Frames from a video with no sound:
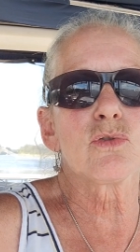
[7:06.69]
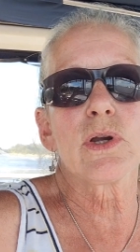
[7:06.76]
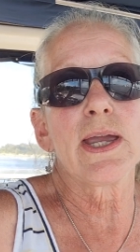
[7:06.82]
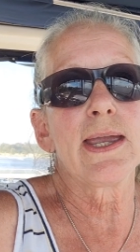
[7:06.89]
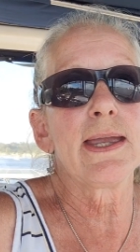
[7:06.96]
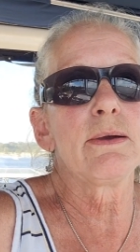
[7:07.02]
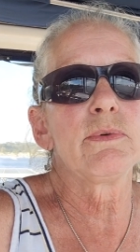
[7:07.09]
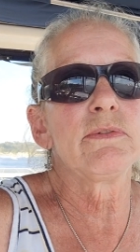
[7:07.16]

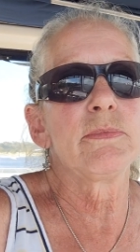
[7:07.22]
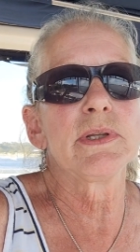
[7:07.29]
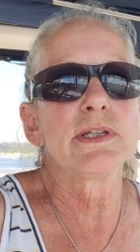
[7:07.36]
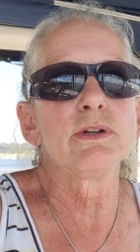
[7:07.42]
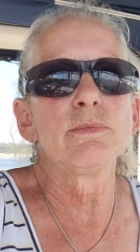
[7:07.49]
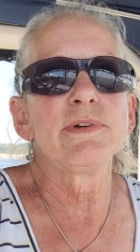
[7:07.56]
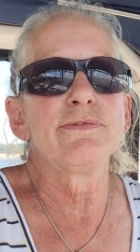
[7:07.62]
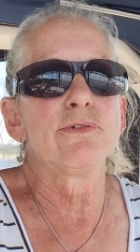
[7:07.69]
okay. We've been
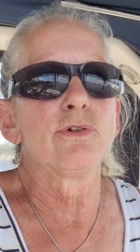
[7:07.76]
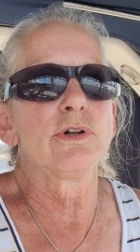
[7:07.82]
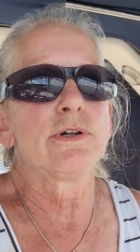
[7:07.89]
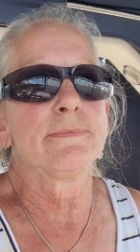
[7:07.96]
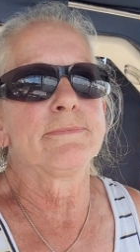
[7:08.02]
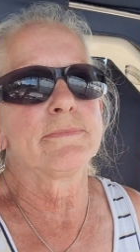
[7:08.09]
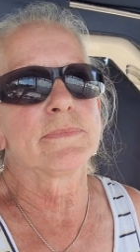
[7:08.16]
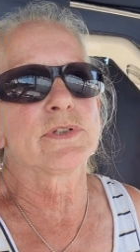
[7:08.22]
there before. Unless we
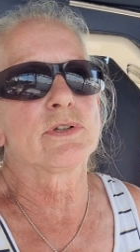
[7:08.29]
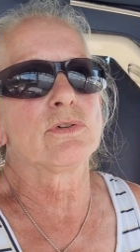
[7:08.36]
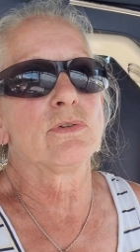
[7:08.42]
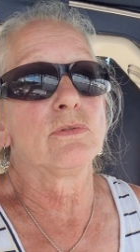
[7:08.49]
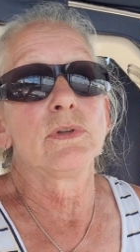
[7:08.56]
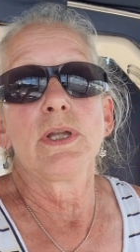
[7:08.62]
can find a spot.